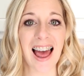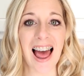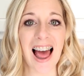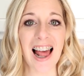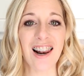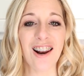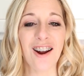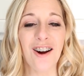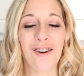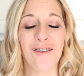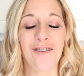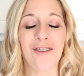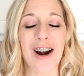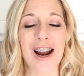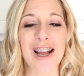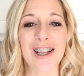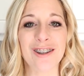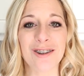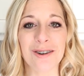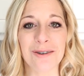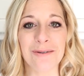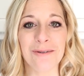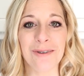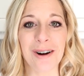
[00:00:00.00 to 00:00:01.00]
Hello
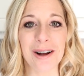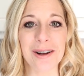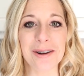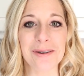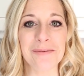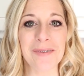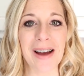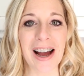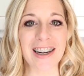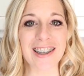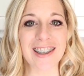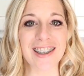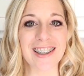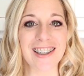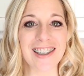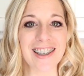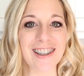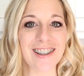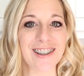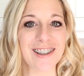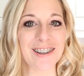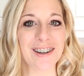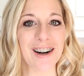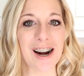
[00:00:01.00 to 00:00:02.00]
friends, welcome back to
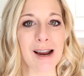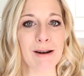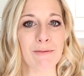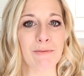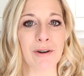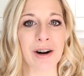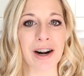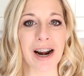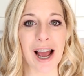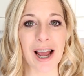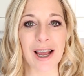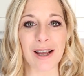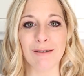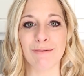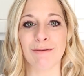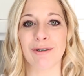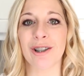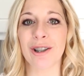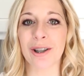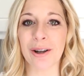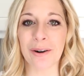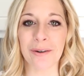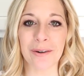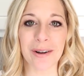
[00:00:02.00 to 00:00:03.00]
She's In Her Apron. I am
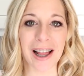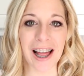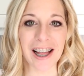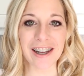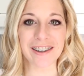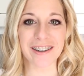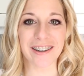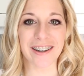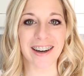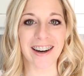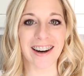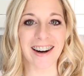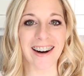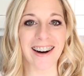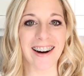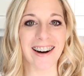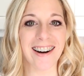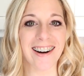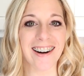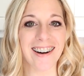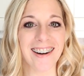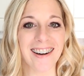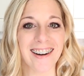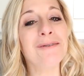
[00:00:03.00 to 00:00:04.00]
so glad you're here.